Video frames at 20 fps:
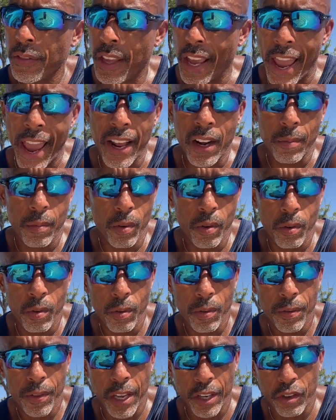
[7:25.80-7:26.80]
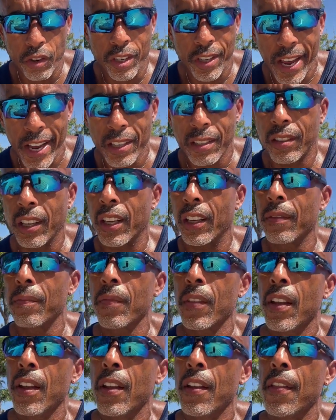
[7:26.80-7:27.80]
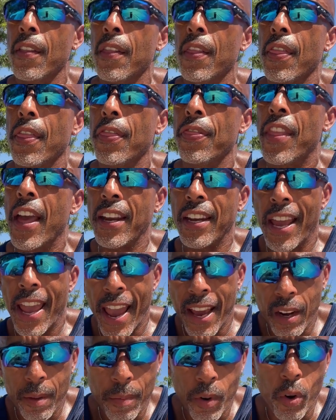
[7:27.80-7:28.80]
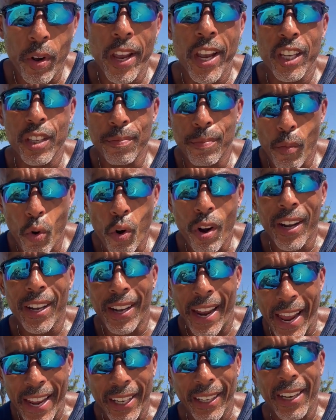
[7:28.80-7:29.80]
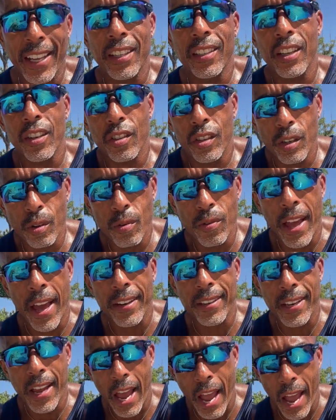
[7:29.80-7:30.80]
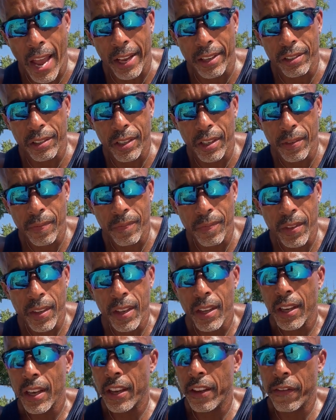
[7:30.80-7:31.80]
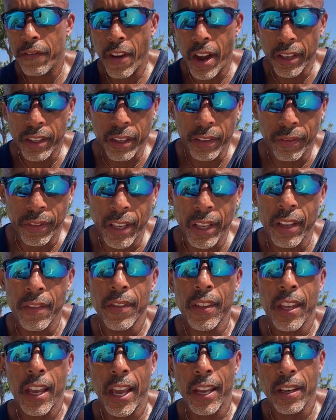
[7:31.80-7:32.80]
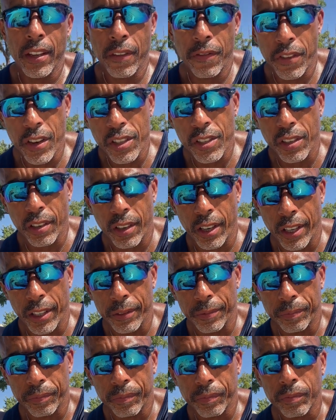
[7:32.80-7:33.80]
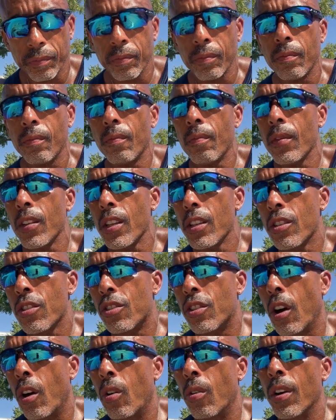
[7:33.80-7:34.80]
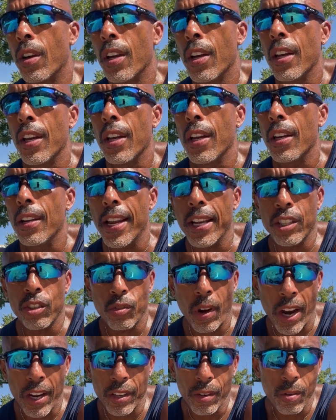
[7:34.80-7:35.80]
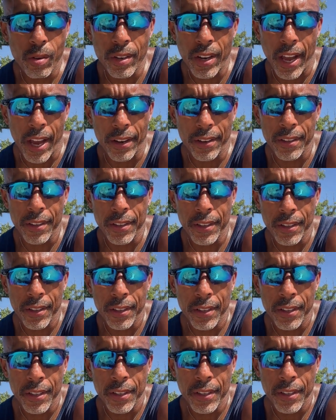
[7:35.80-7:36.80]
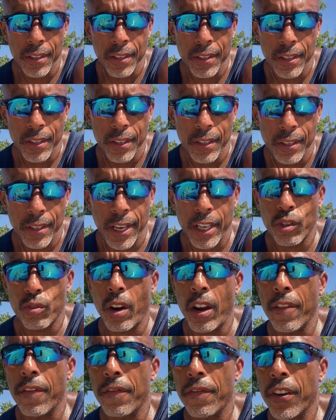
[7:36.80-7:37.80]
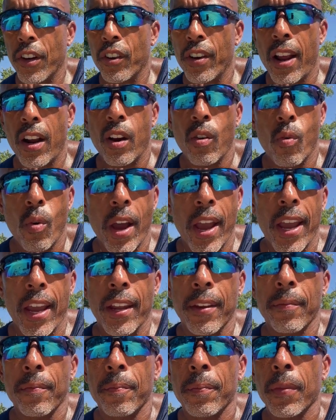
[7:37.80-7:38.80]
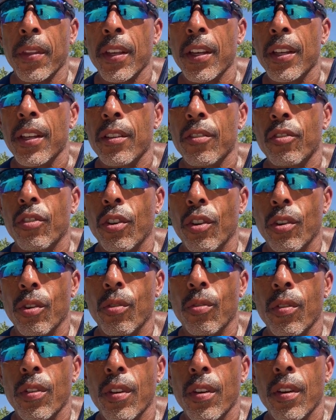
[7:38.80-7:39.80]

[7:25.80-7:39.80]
animal that you're testing, that animal is more likely to do that task effectively and efficiently. So let's try doing that. Let's try figuring out a way to